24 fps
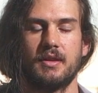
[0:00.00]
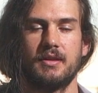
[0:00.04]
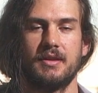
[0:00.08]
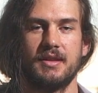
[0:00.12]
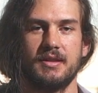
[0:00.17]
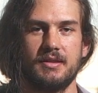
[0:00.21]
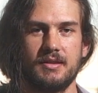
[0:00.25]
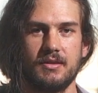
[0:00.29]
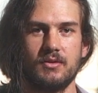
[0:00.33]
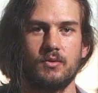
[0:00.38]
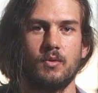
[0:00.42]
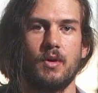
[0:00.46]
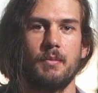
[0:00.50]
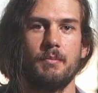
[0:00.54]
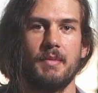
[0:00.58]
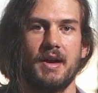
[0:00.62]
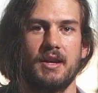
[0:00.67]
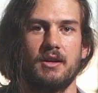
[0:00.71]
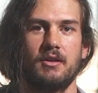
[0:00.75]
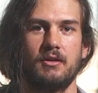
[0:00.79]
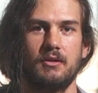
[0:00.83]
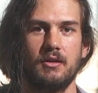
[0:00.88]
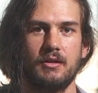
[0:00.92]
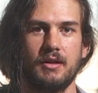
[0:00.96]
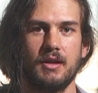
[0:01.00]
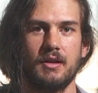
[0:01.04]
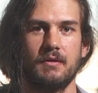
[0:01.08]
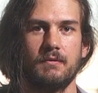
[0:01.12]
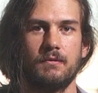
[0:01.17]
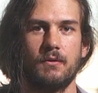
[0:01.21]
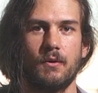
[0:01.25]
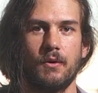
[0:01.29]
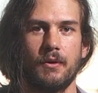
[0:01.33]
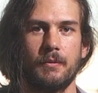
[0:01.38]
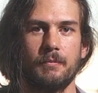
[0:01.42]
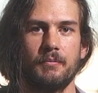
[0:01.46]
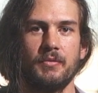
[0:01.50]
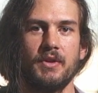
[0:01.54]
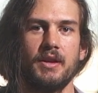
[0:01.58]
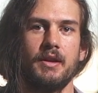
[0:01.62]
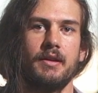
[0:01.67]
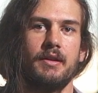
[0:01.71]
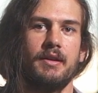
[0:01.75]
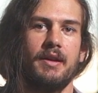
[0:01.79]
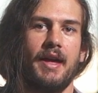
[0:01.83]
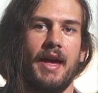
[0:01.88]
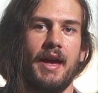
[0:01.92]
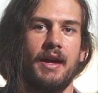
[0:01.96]
This is what men are looking for.
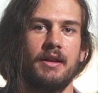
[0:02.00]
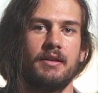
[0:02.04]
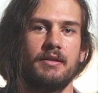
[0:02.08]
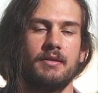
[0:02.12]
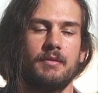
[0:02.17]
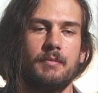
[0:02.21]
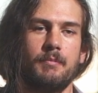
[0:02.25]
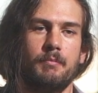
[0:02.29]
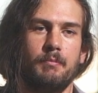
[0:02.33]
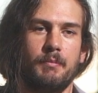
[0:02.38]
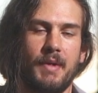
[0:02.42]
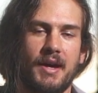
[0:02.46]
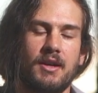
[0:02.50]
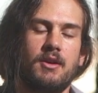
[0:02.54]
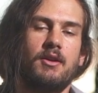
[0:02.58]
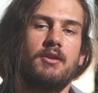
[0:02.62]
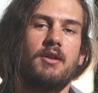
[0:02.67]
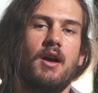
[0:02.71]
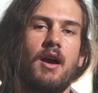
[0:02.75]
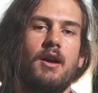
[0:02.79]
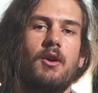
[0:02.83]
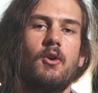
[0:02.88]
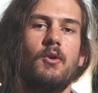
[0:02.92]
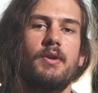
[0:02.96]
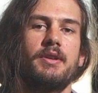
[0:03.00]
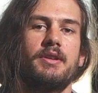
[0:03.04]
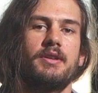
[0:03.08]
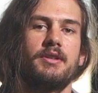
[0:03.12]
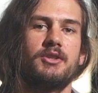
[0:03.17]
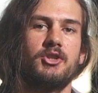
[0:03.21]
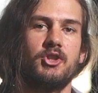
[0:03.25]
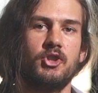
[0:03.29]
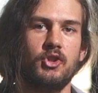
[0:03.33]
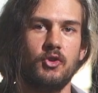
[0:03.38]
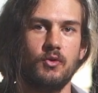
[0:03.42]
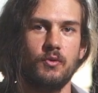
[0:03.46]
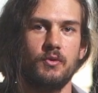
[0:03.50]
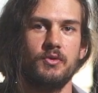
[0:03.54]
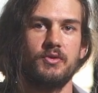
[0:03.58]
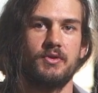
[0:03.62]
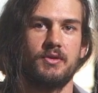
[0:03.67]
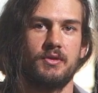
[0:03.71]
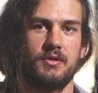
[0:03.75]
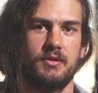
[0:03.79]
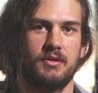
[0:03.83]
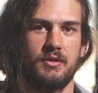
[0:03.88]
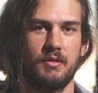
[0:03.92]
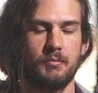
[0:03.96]
And men are not going to
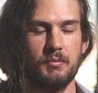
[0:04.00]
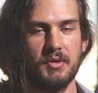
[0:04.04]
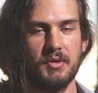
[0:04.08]
choose to